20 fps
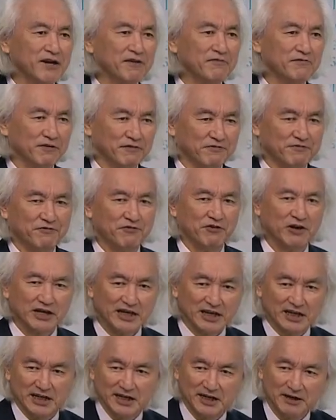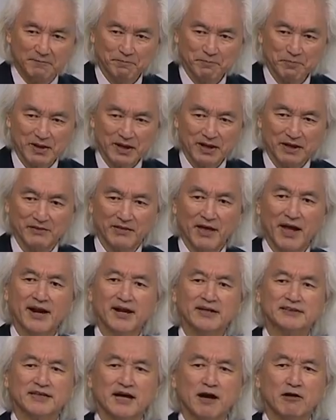it for free. That
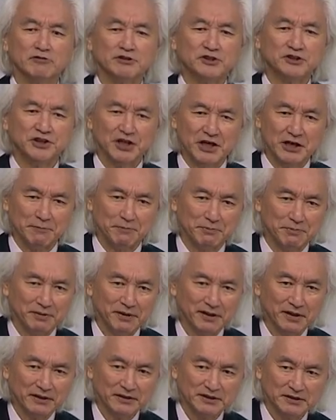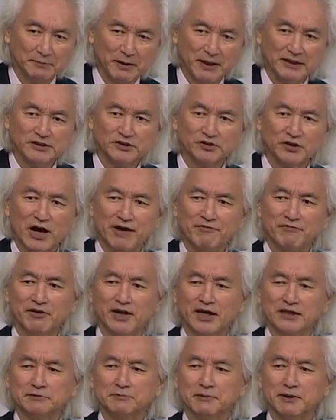is how cheap space travel
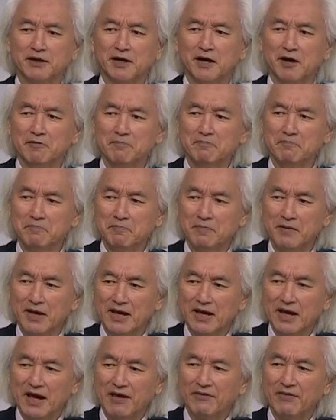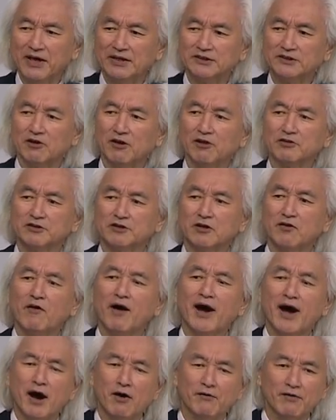has become, and that's also
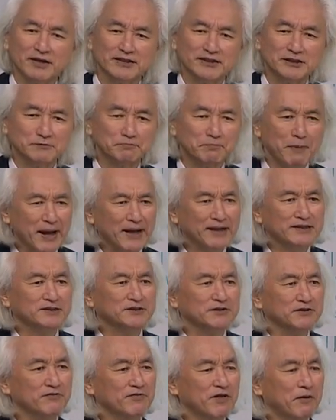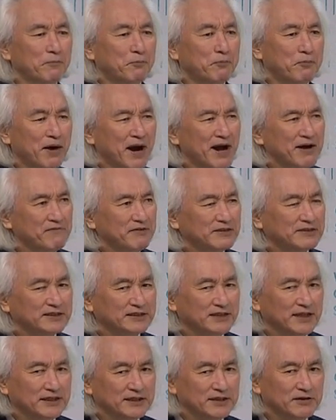how expensive the private
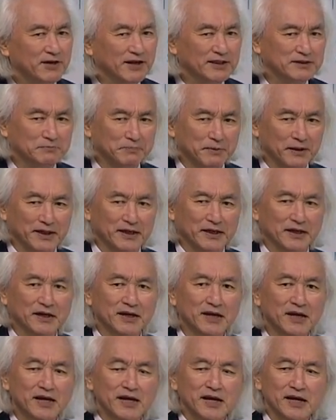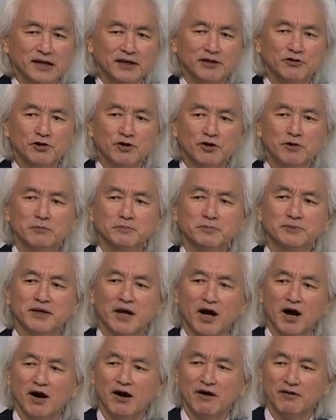sector has been in terms
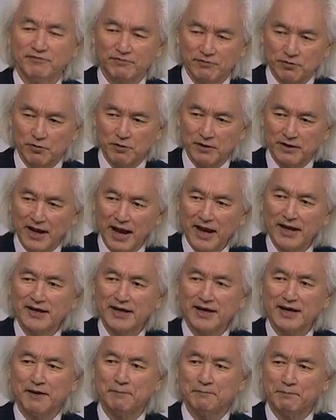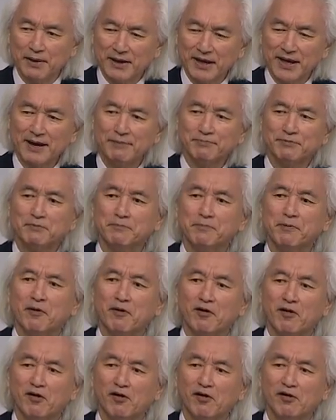of creating and picking up the
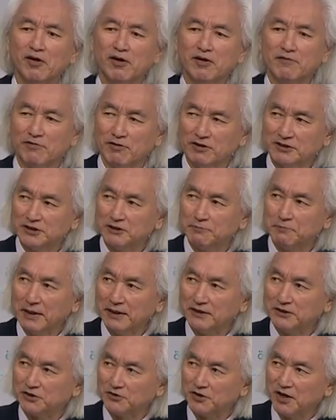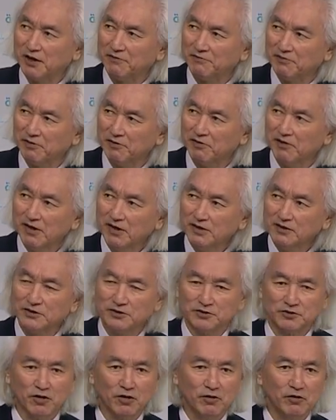ball for space travel.
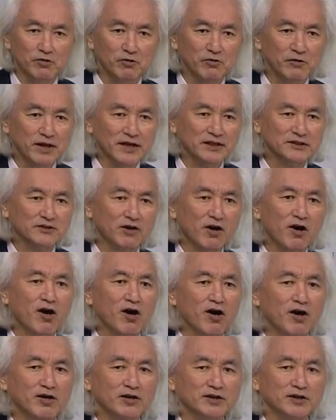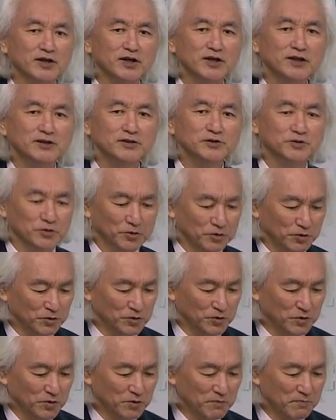So it's on
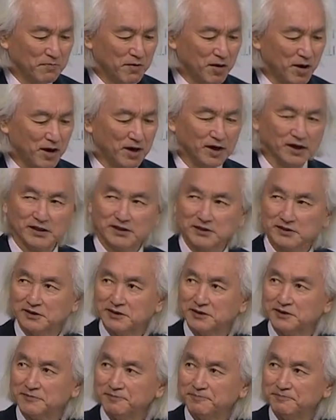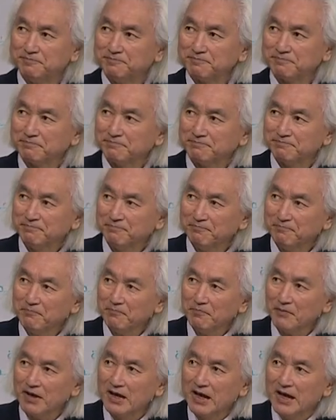to Mars.
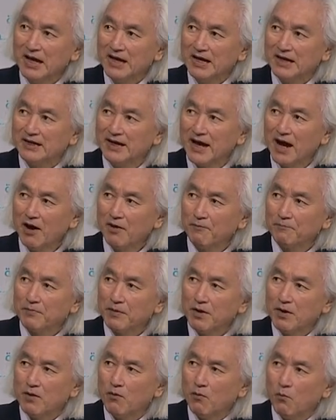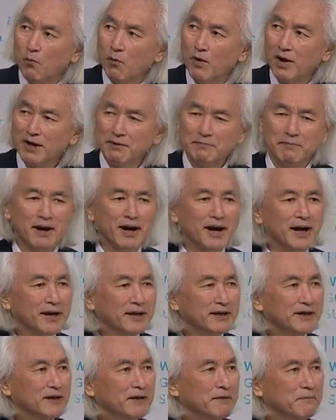Now, what am
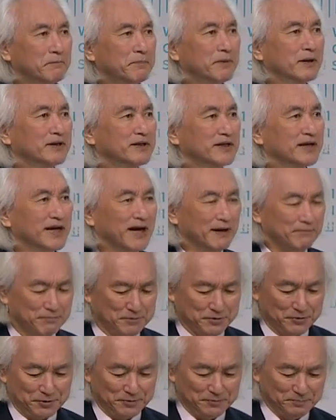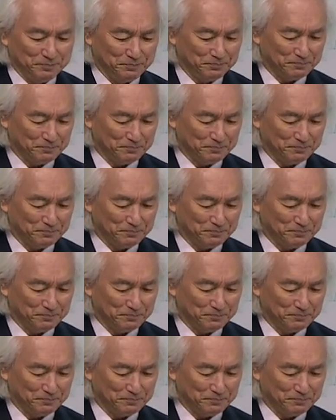I building up to?